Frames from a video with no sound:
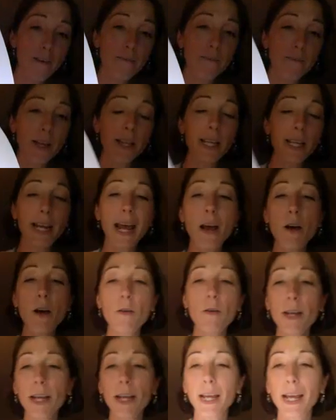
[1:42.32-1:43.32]
fill it
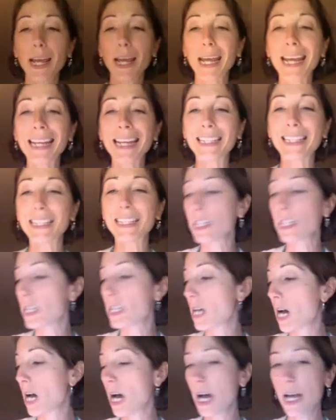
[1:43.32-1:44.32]
out. It's
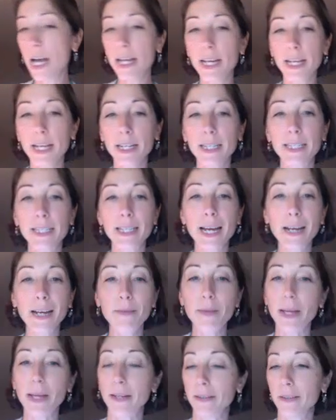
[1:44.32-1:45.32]
not an
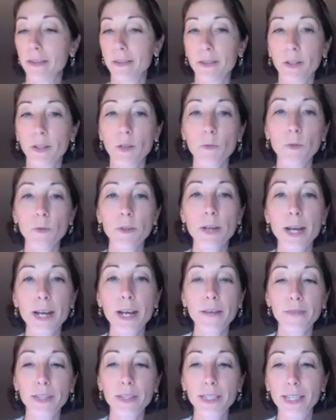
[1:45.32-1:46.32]
assignment, so you will not
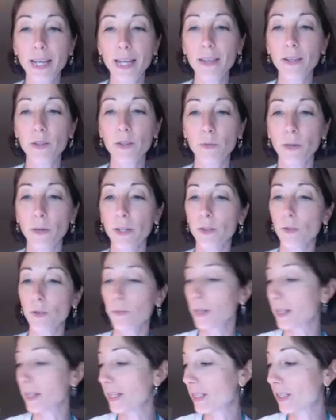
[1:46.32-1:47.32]
have to send this one to
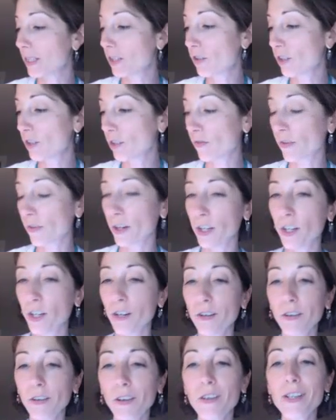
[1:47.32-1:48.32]
me. This is just for
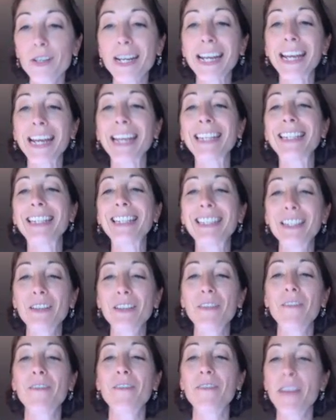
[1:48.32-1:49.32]
your learning. It's
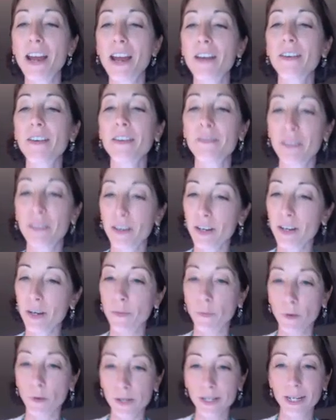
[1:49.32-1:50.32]
still very, very
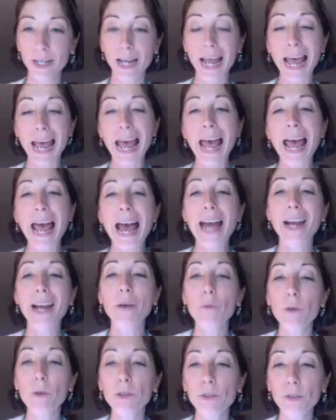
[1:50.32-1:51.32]
important, and
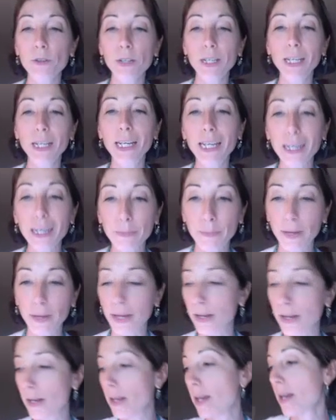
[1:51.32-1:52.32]
I want you to keep
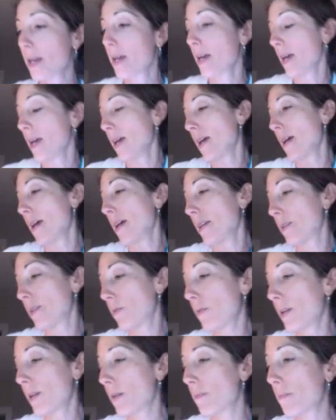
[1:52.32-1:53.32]
it
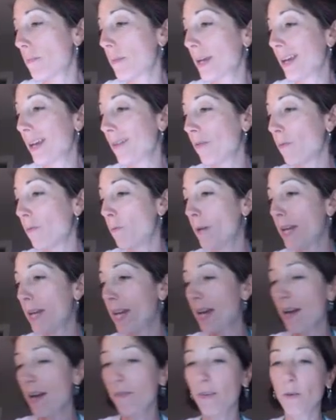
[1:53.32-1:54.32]
so that if
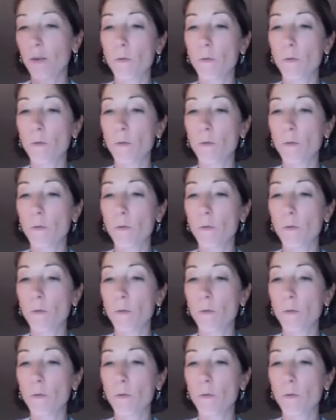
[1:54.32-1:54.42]
we have our